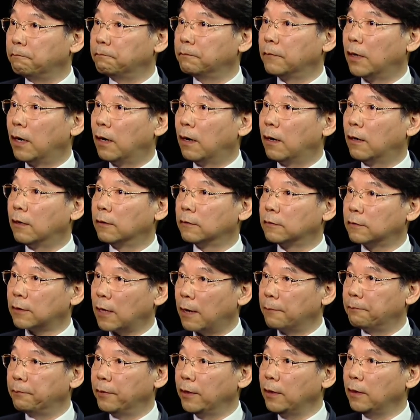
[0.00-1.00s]

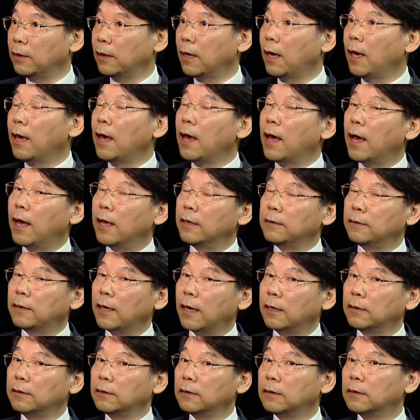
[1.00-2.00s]
topic, and
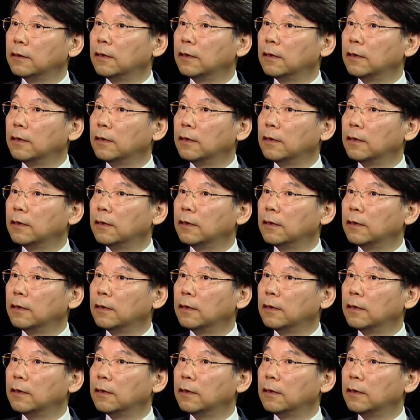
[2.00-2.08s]
then